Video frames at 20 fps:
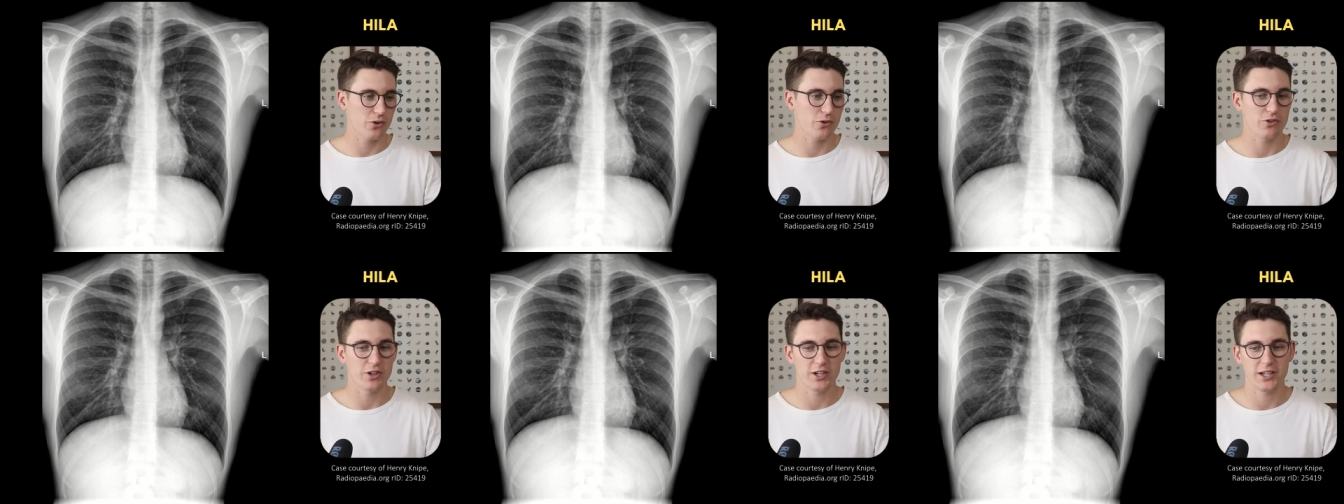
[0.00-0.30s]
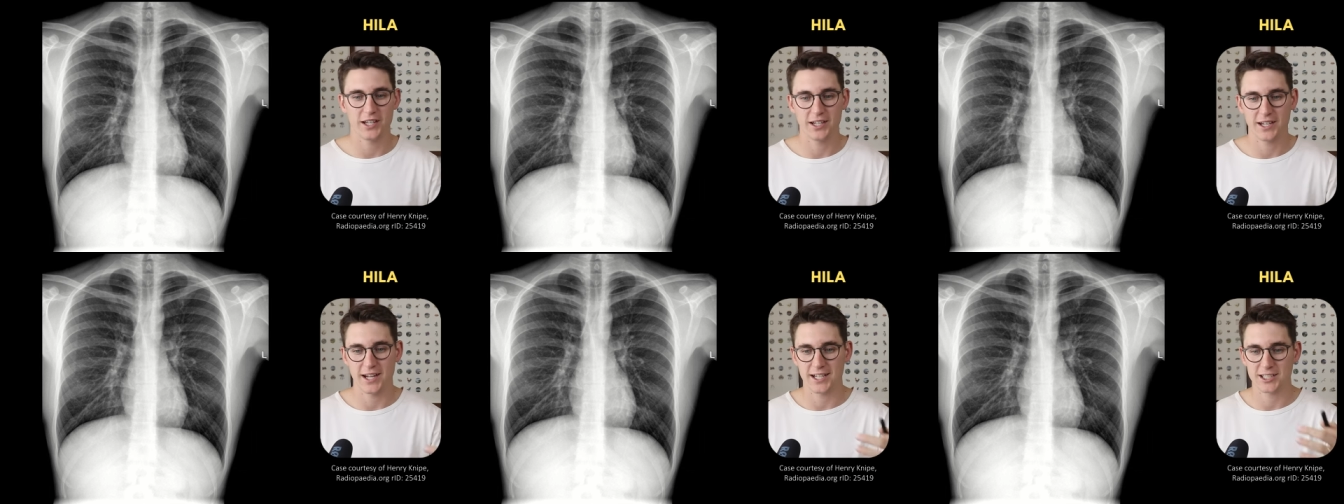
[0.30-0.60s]

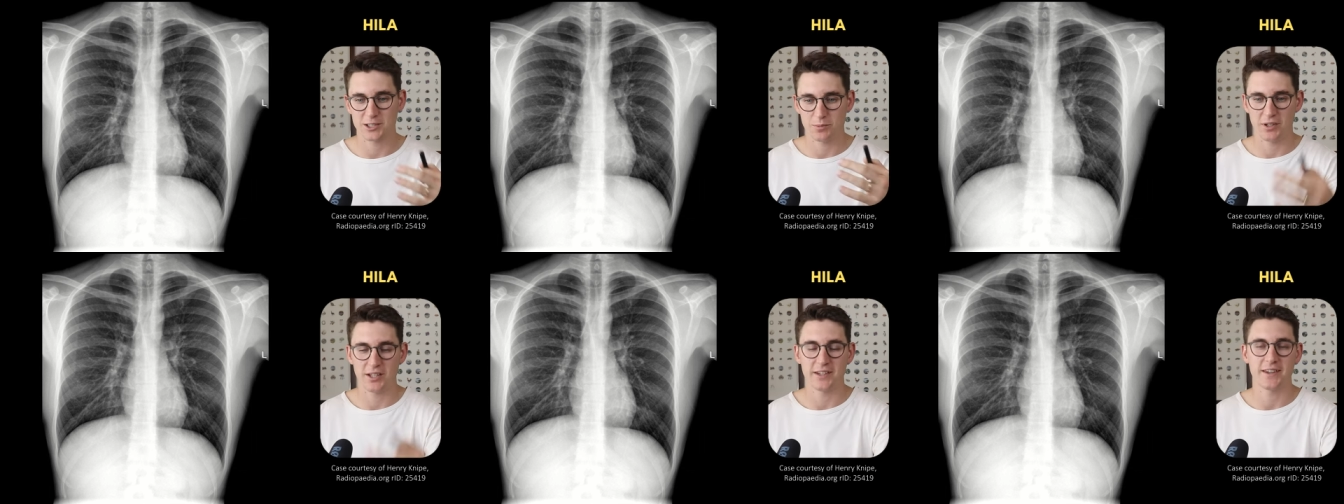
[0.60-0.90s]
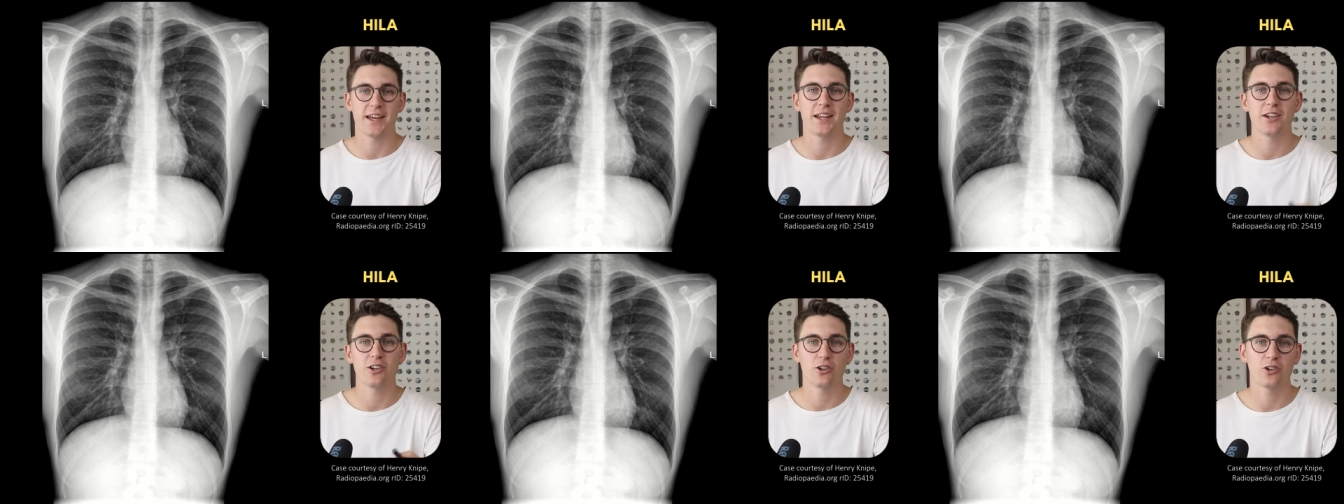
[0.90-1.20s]
3D anatomy
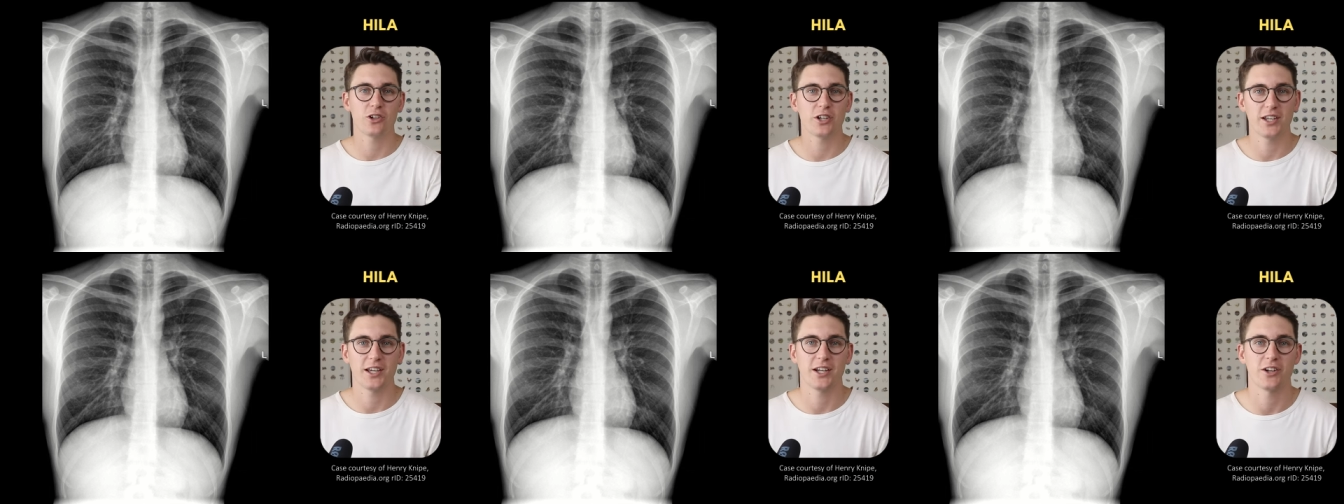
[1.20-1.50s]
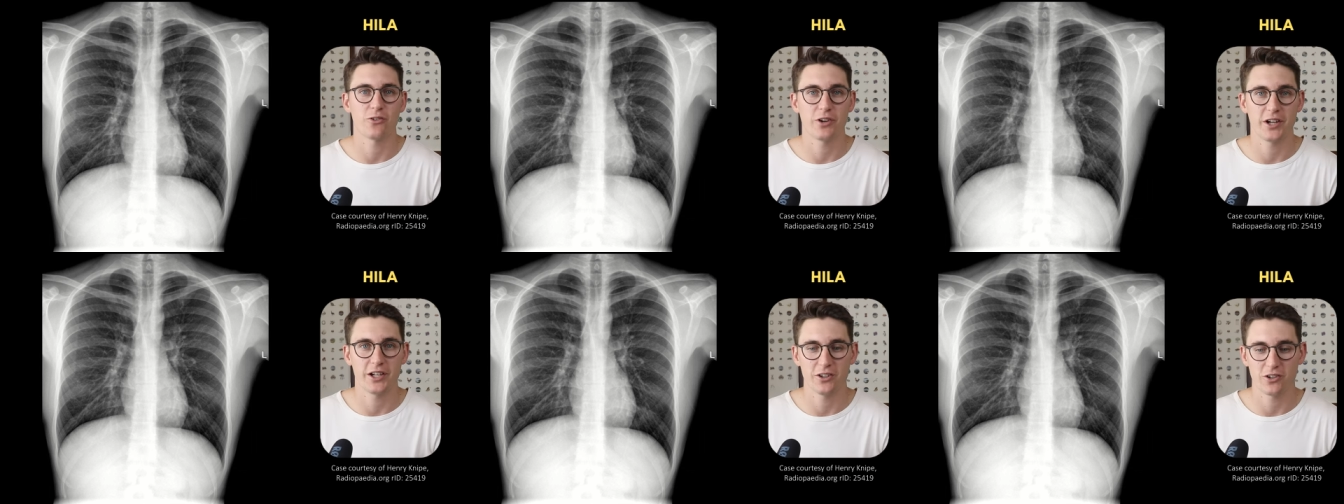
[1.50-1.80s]
and then looking
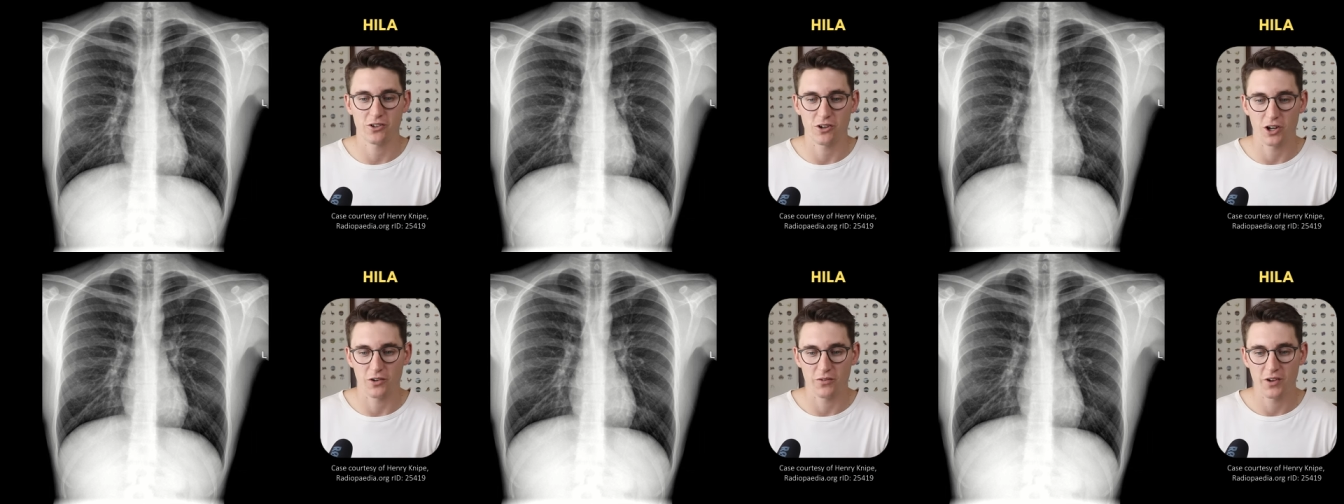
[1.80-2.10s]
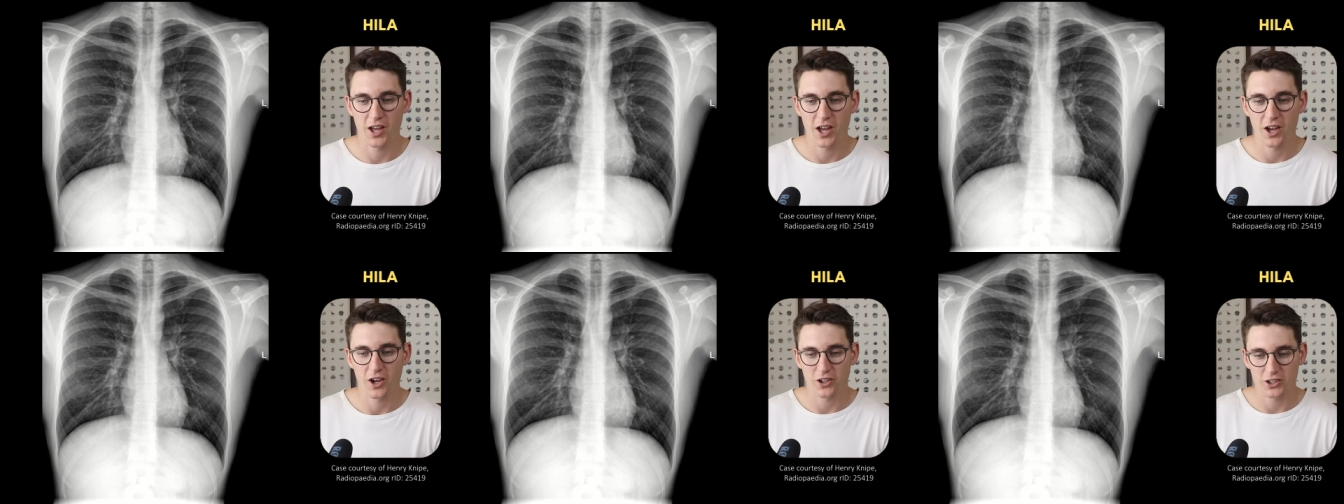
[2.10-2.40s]
at a radiograph,
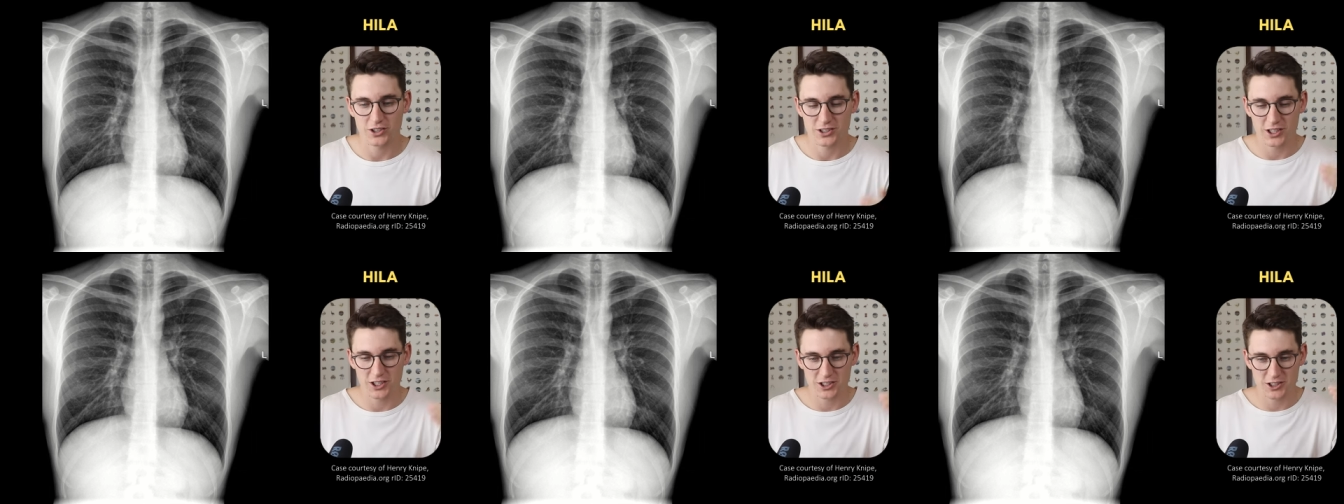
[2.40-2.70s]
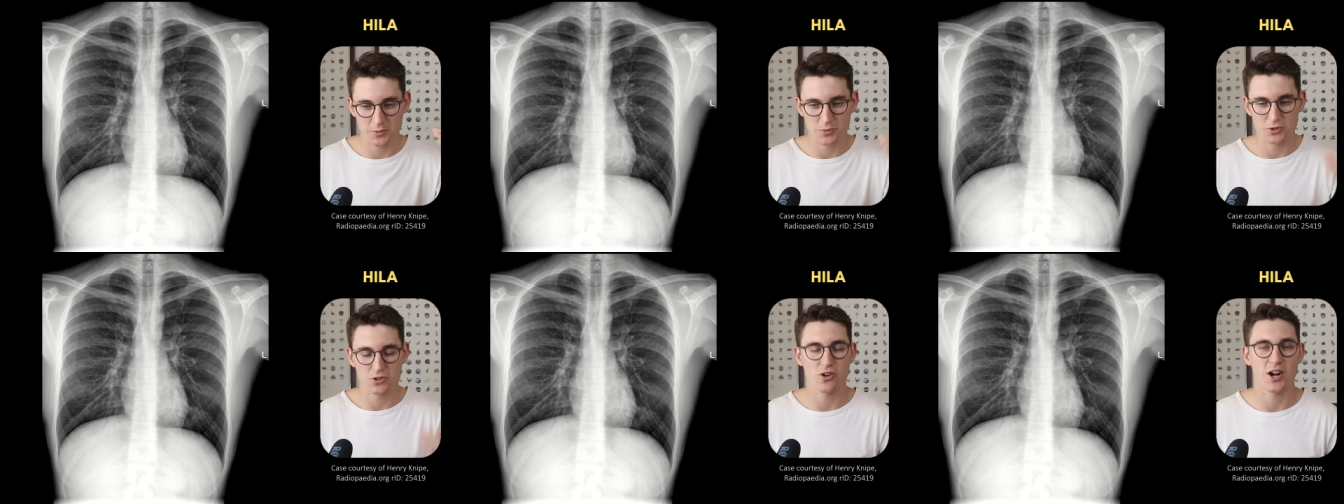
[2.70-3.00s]
consider
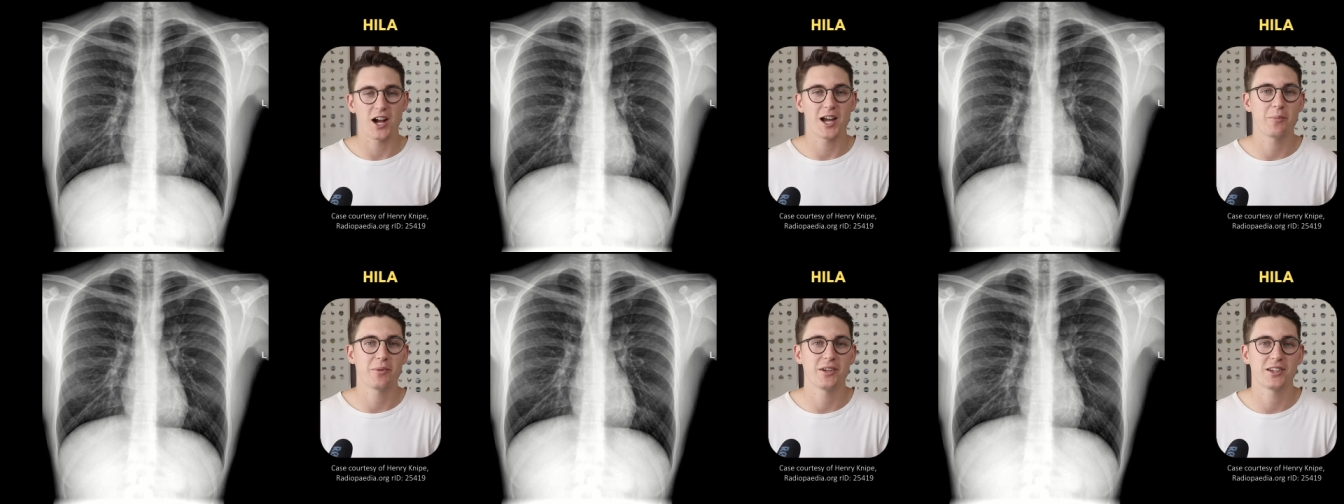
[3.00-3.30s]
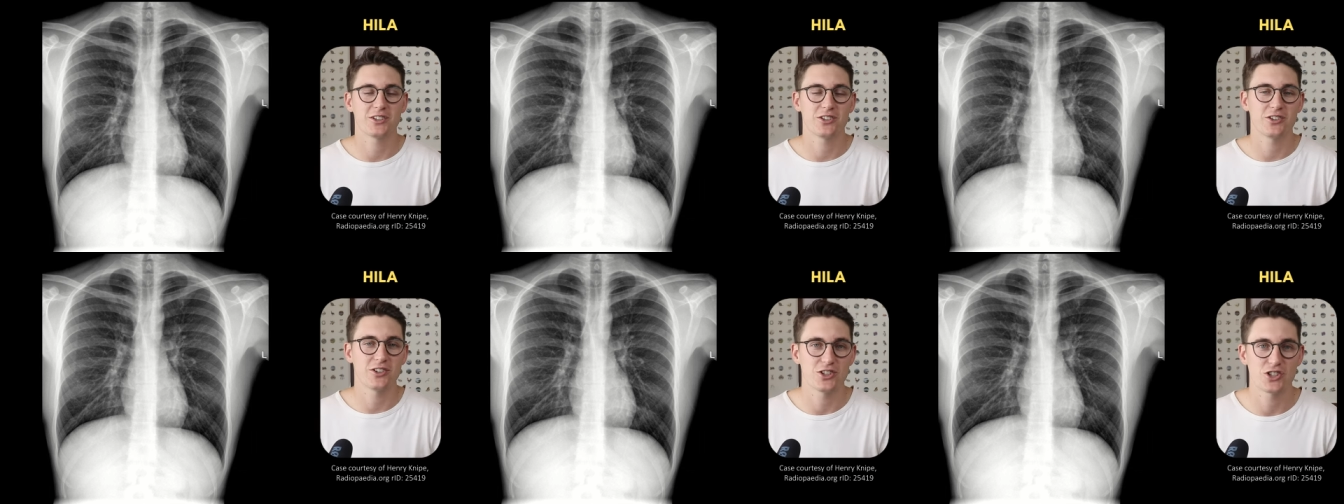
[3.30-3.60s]

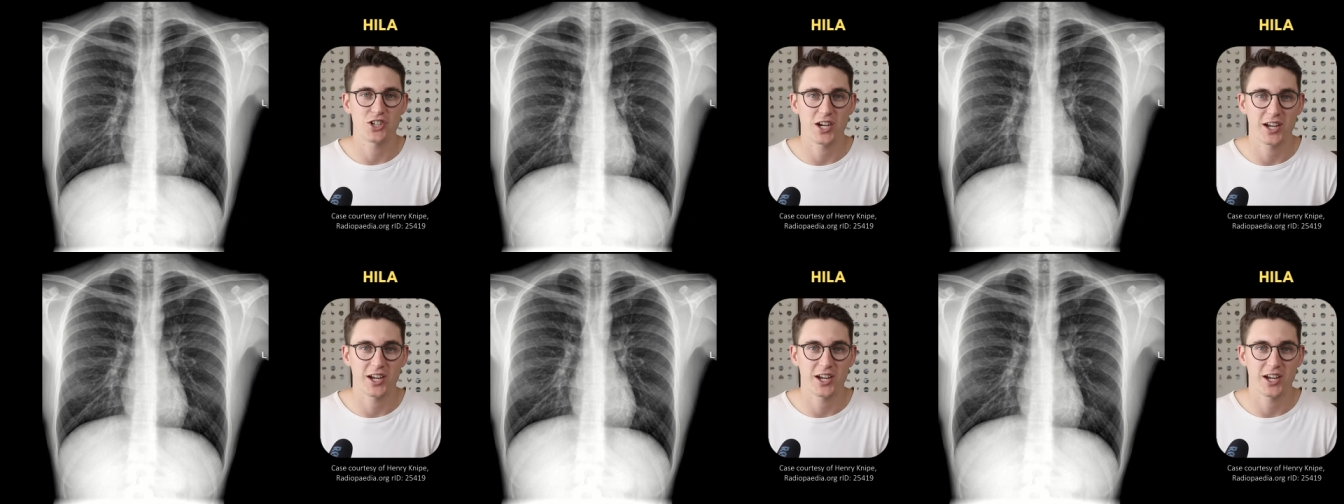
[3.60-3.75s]
subscribing to the